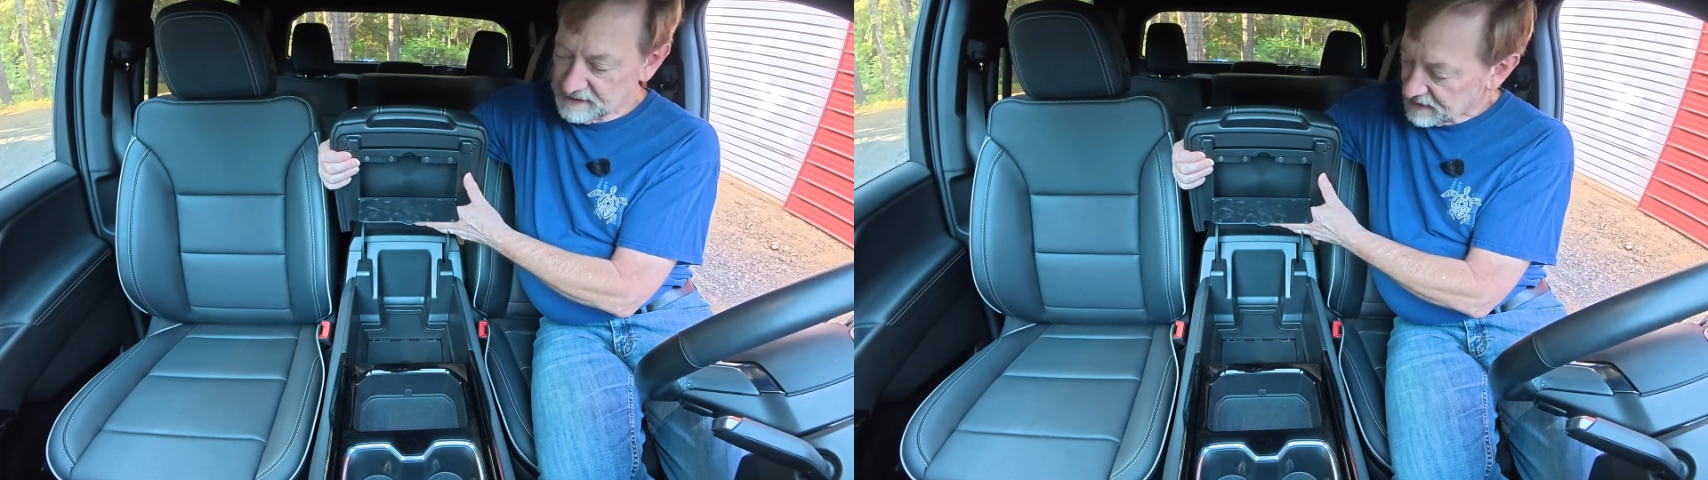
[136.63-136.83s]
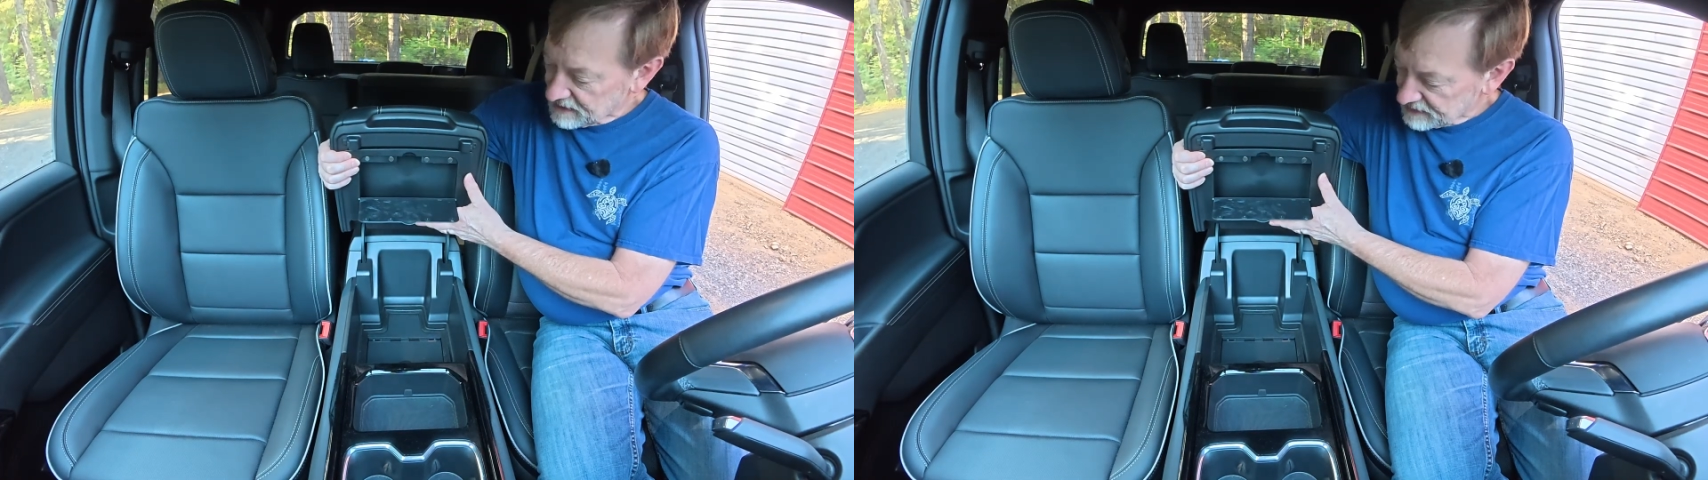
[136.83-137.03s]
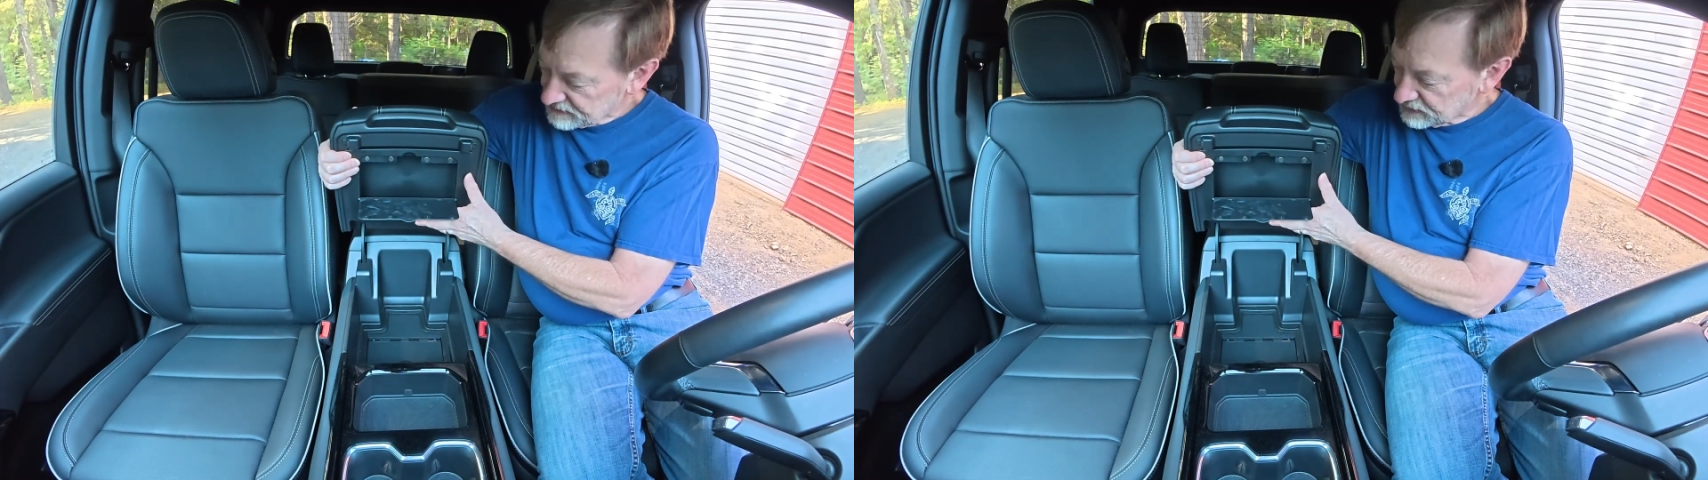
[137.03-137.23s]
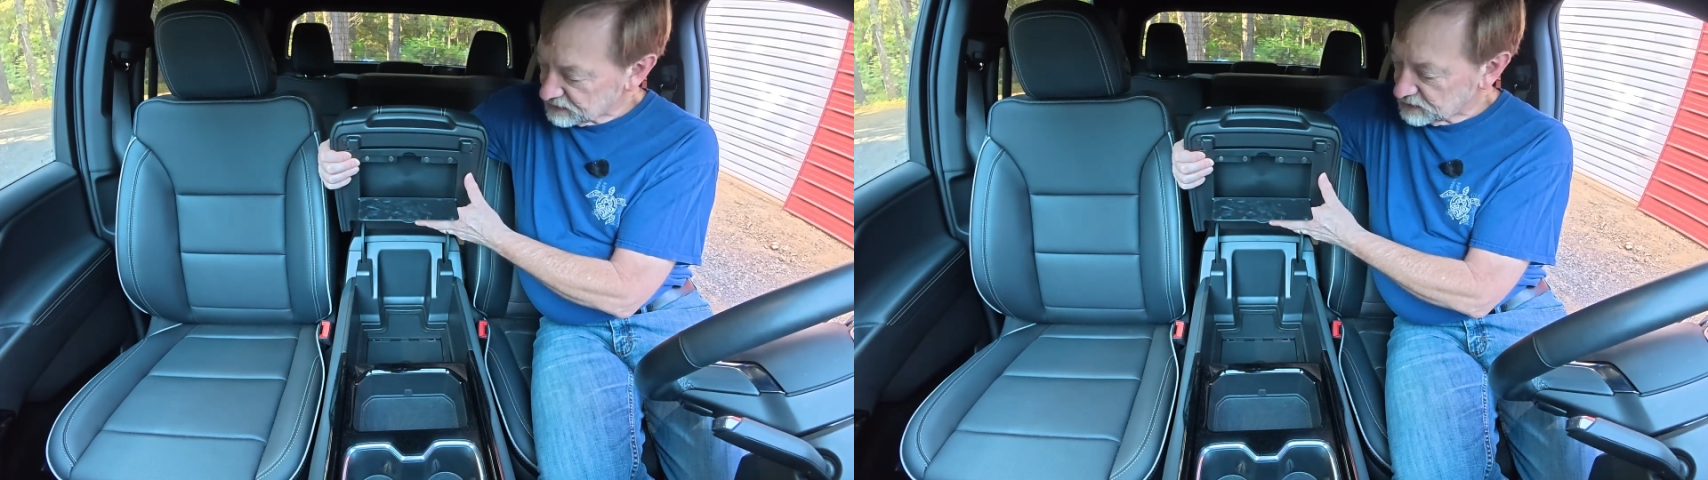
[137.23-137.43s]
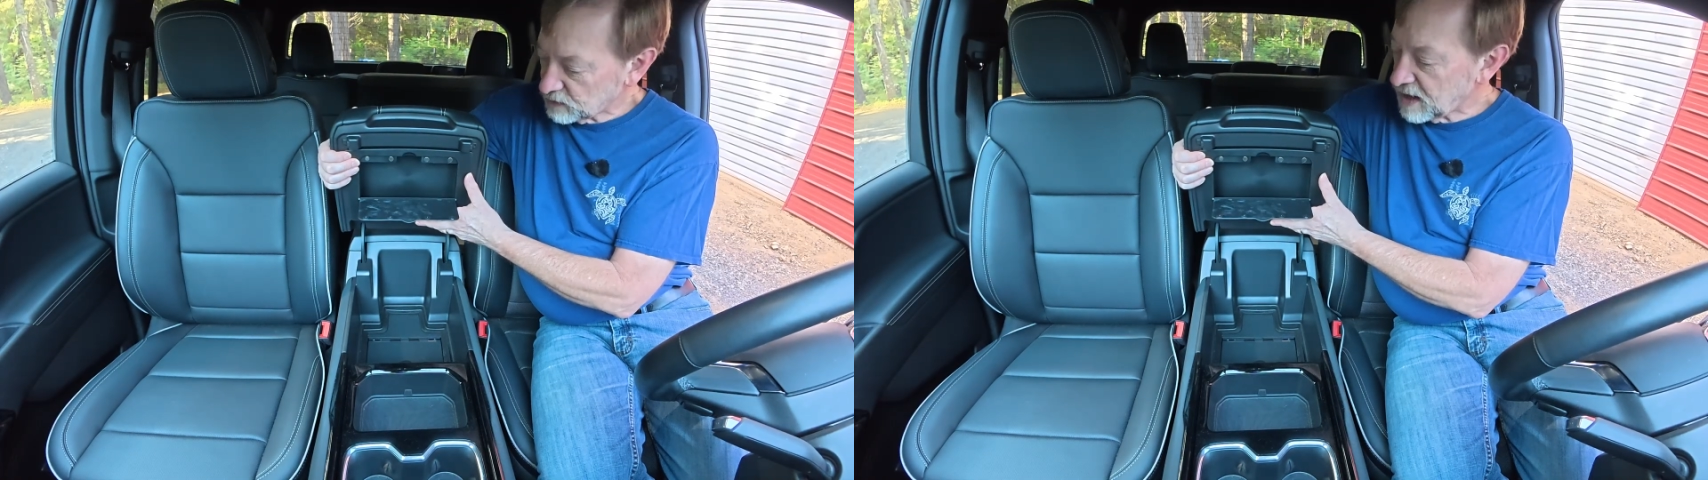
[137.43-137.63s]
to
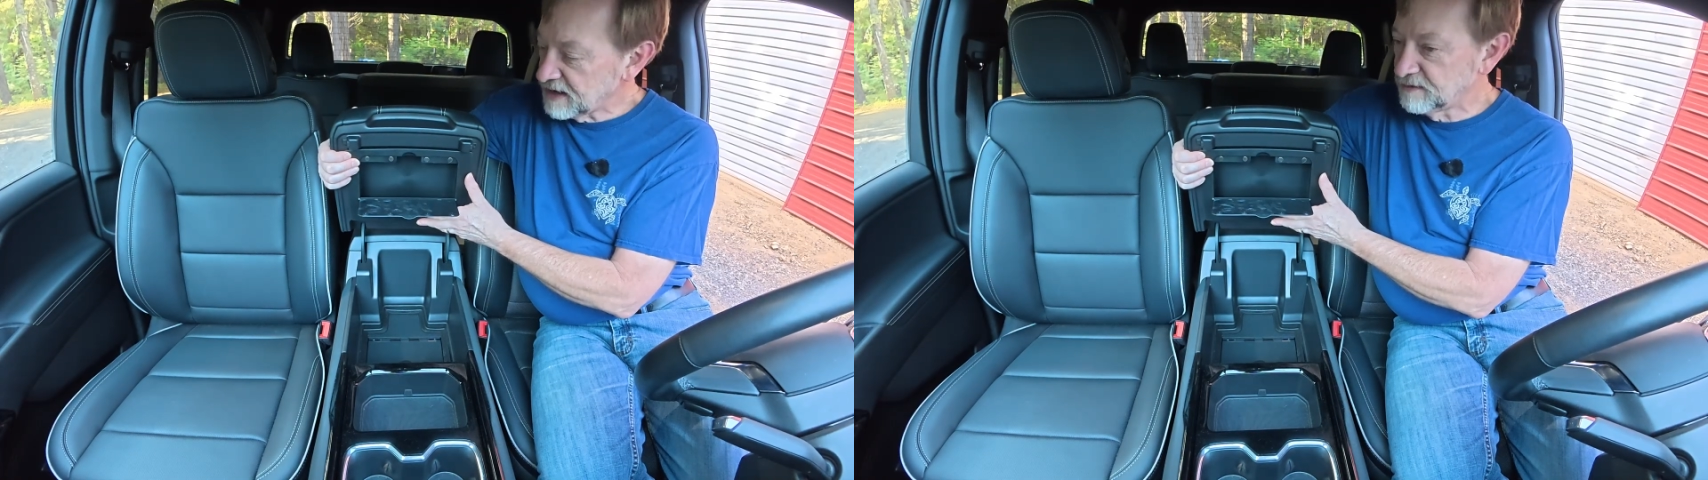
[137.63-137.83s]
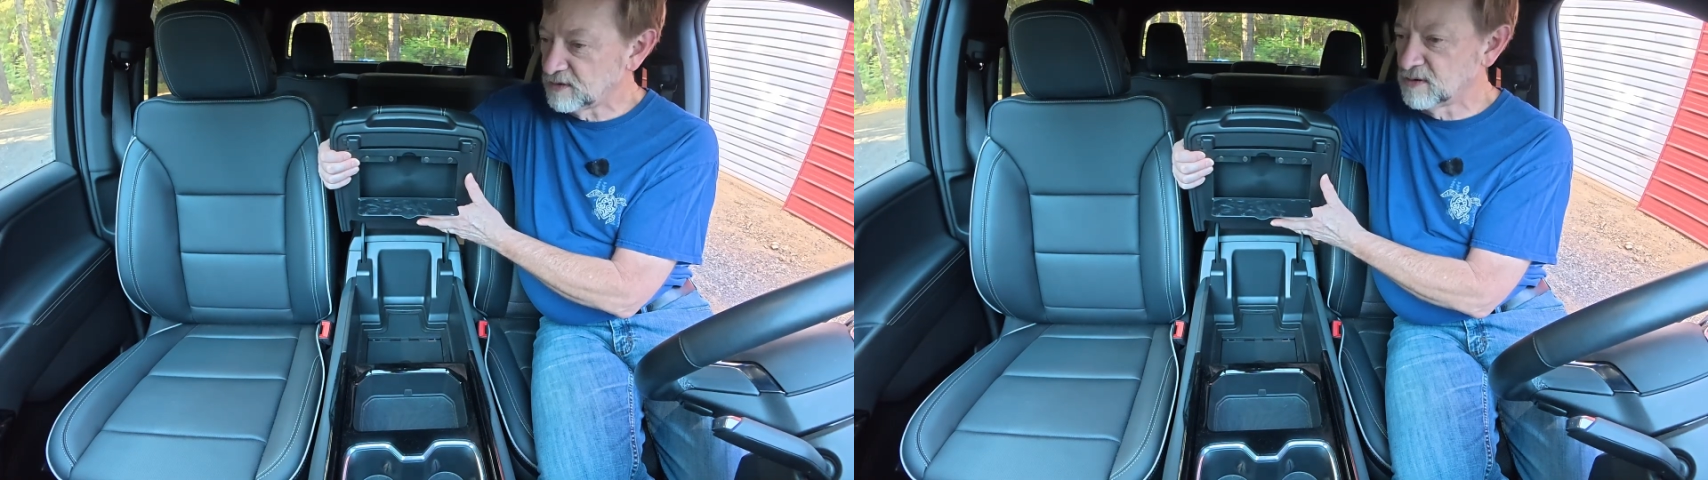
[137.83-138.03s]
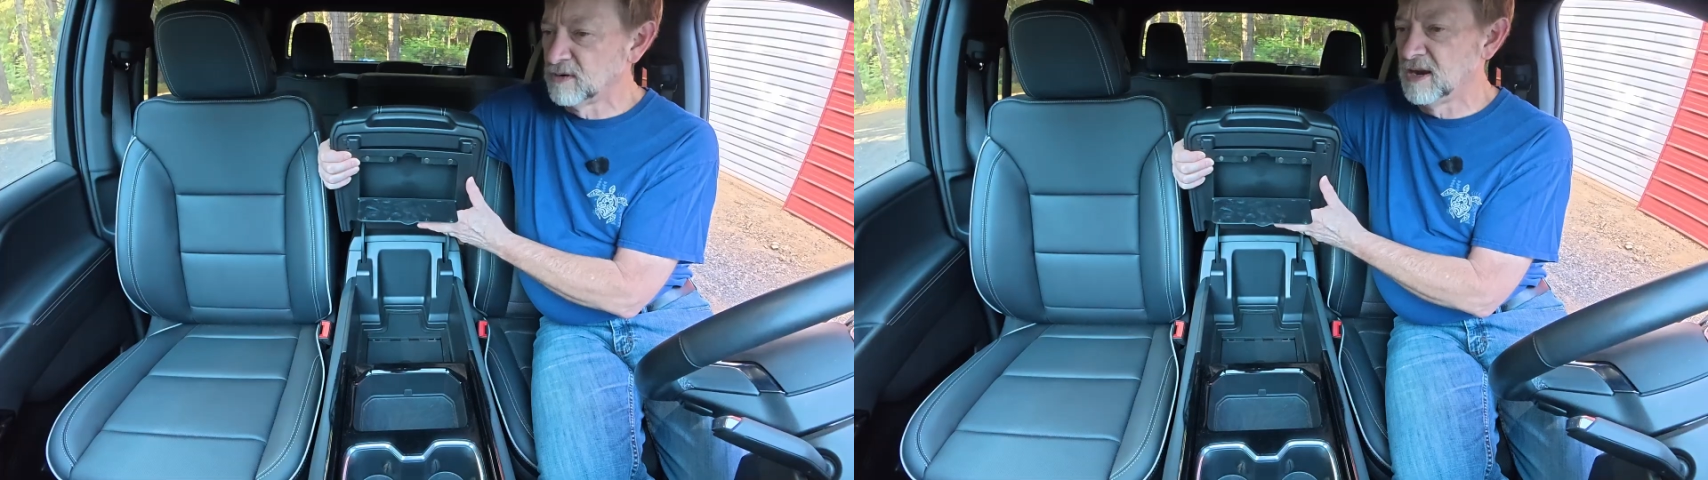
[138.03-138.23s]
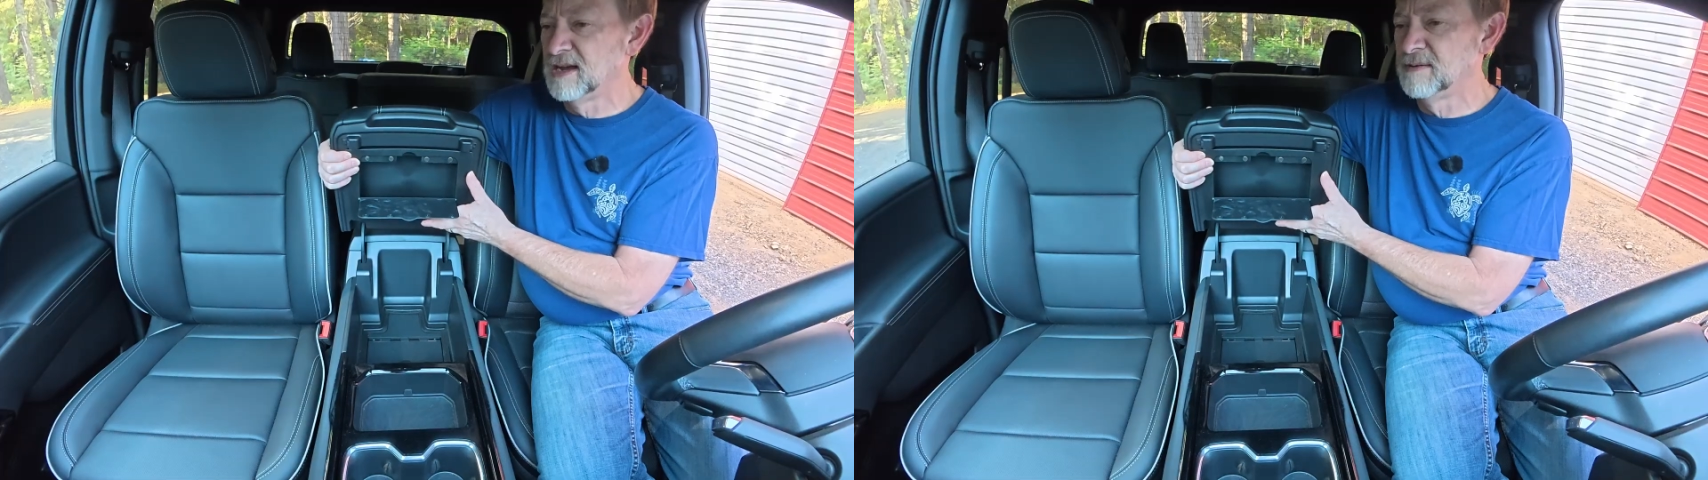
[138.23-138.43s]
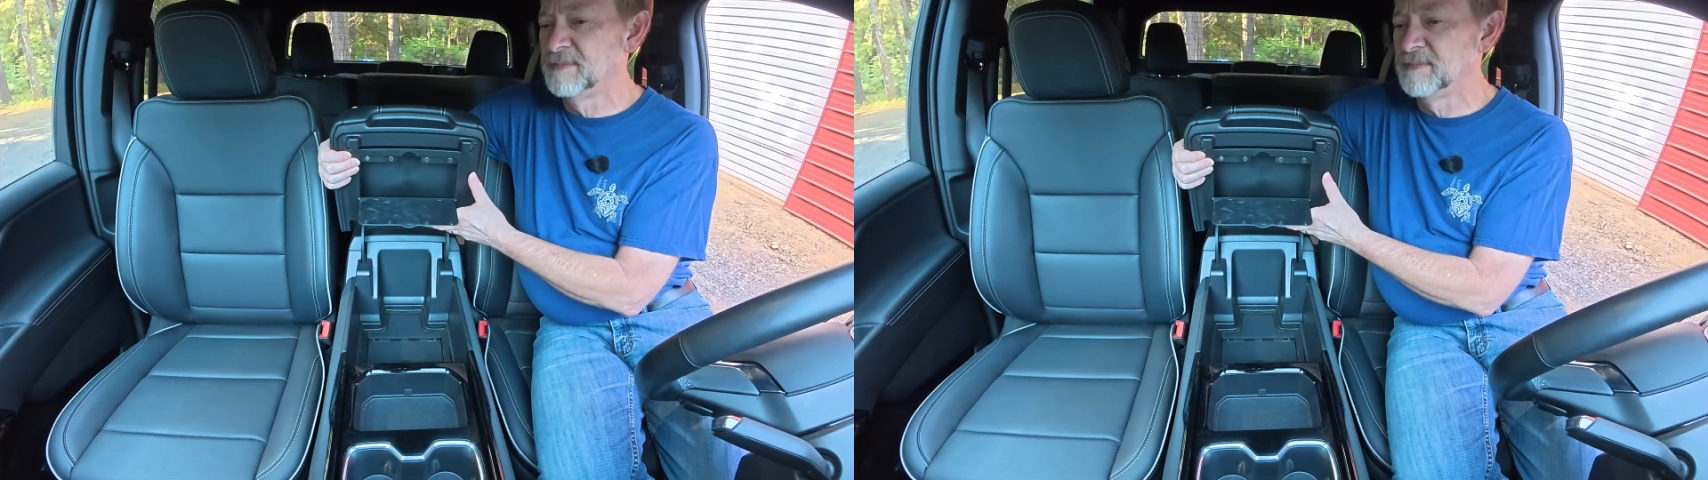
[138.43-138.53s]
the driver.